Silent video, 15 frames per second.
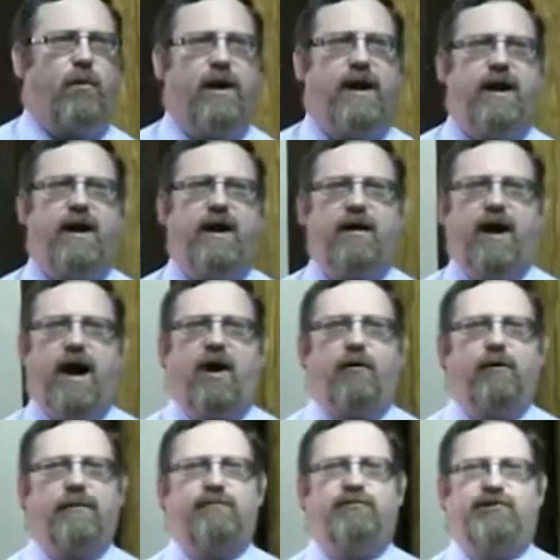where
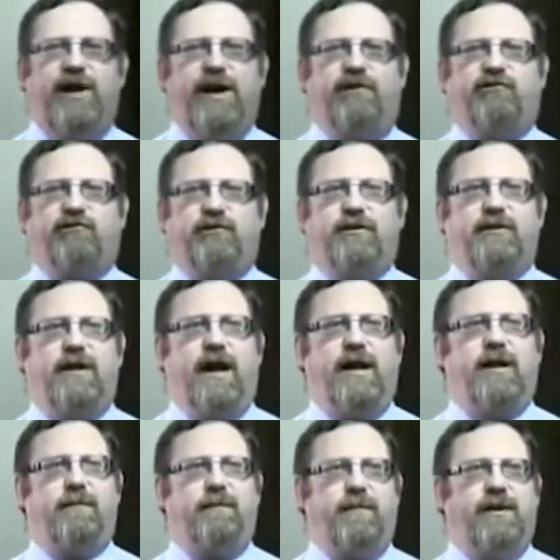our objection
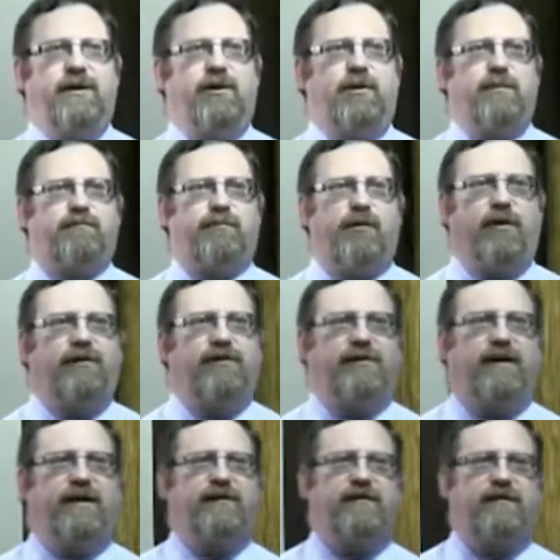and appeal
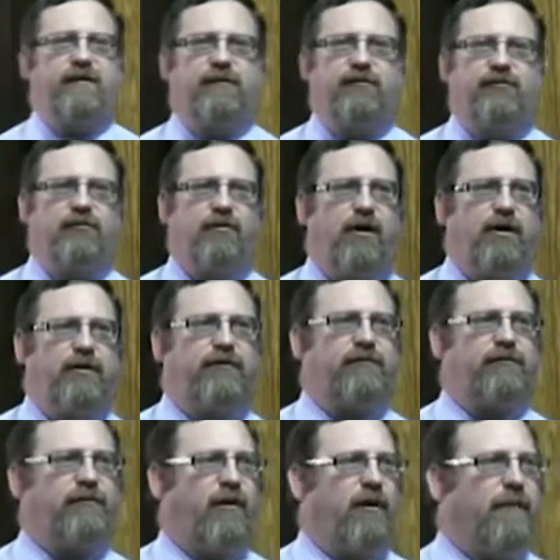process
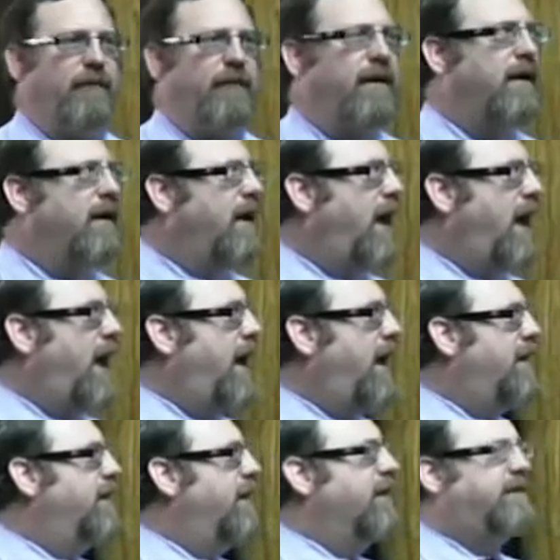starts from,
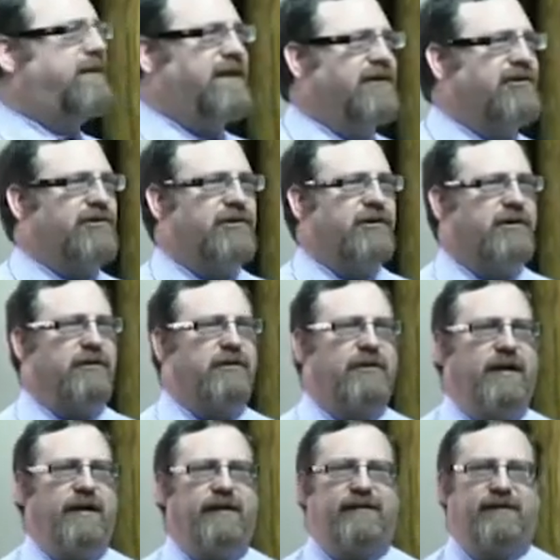an
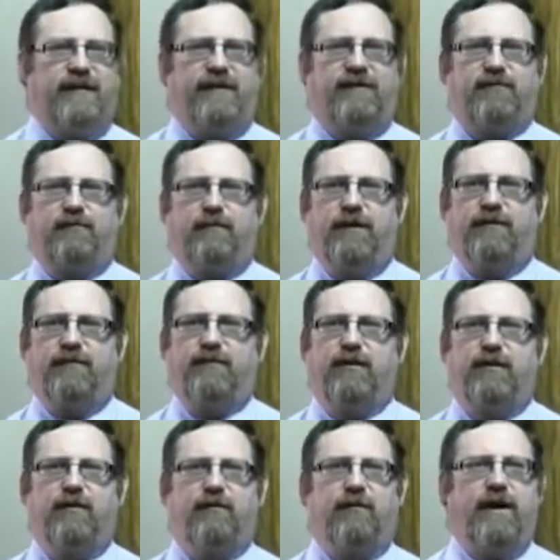additional assessment
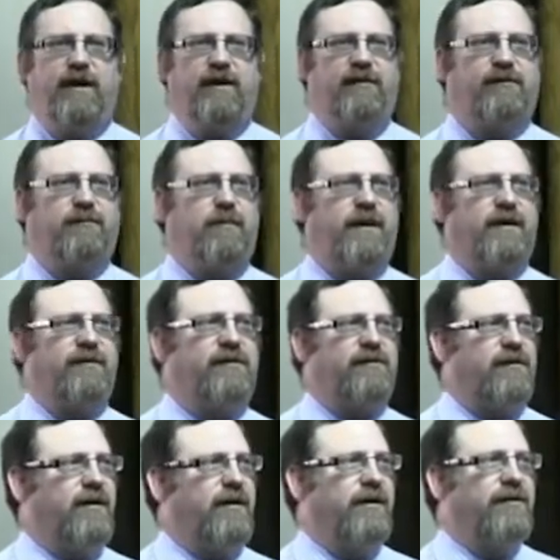raised by
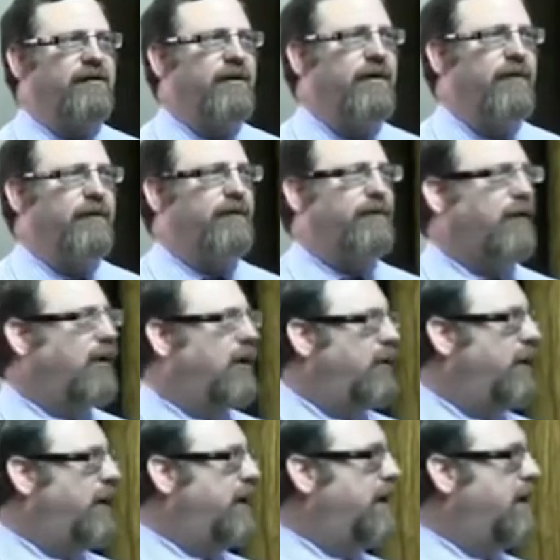SARS
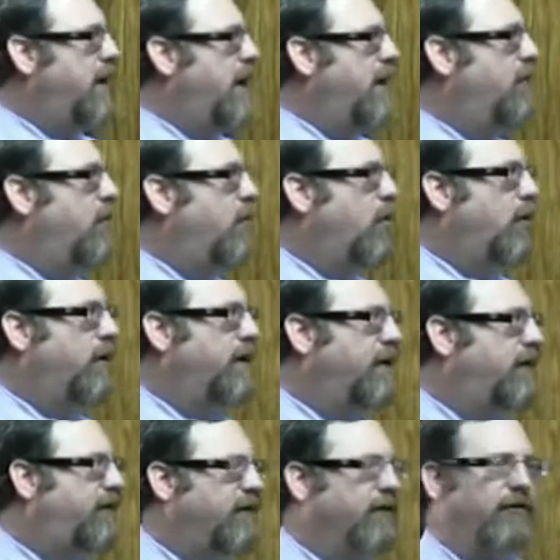following an
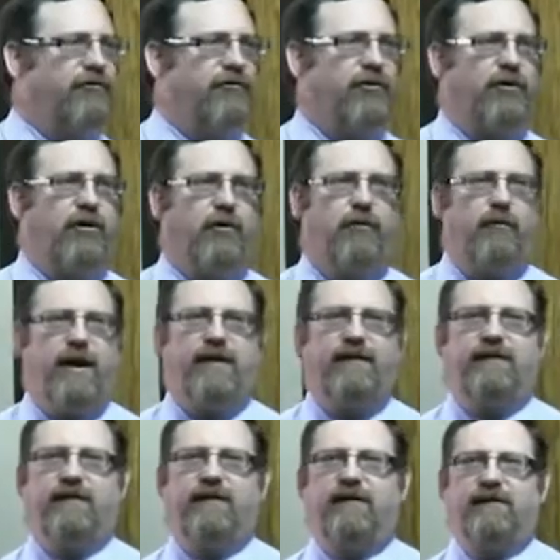audit to
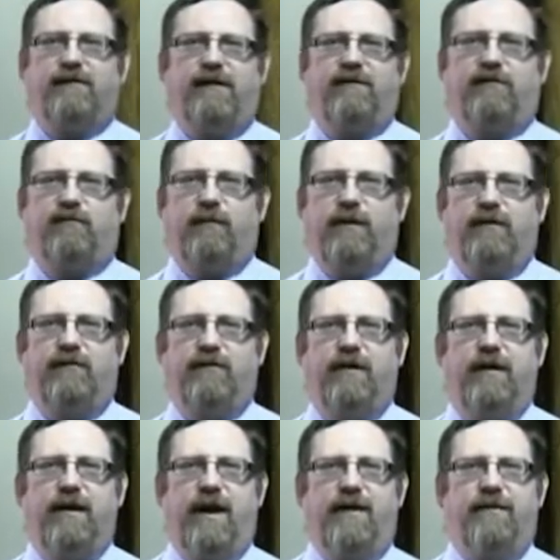correct an assessment,
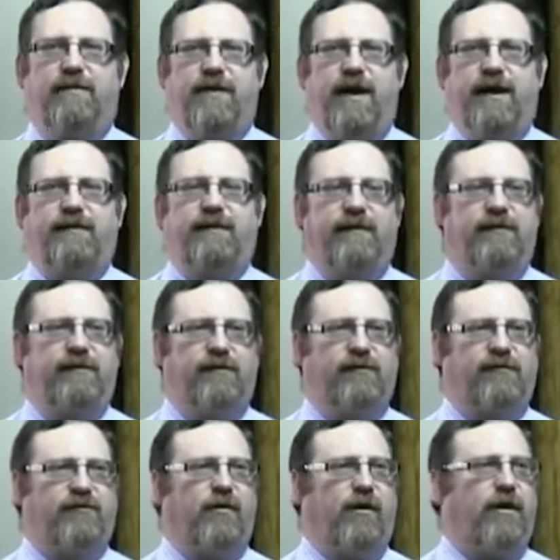and that is the
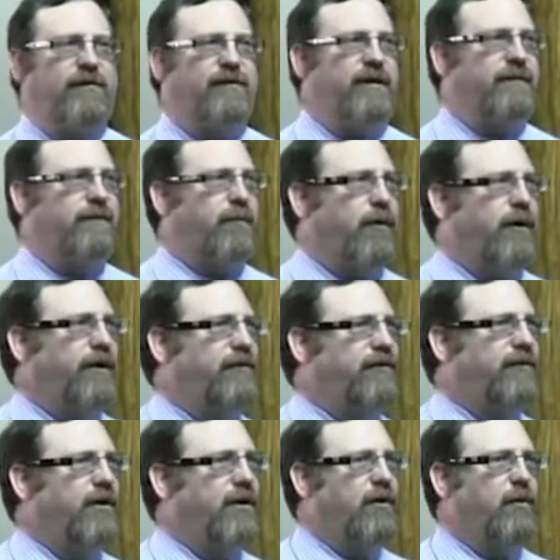starting
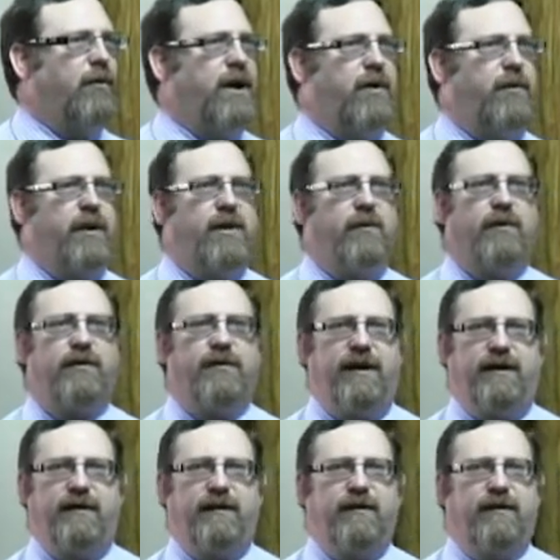point where we will
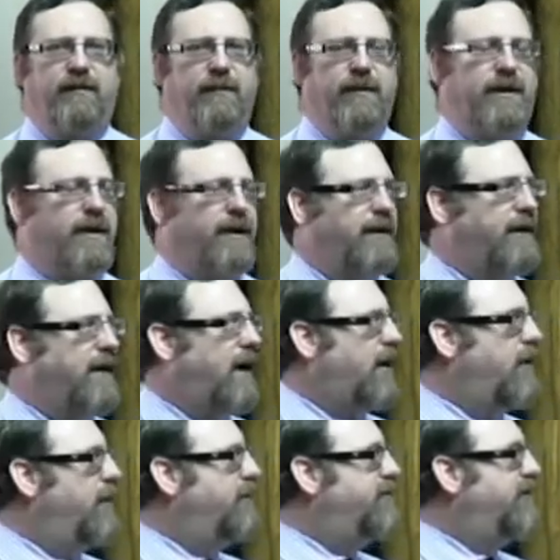then begin our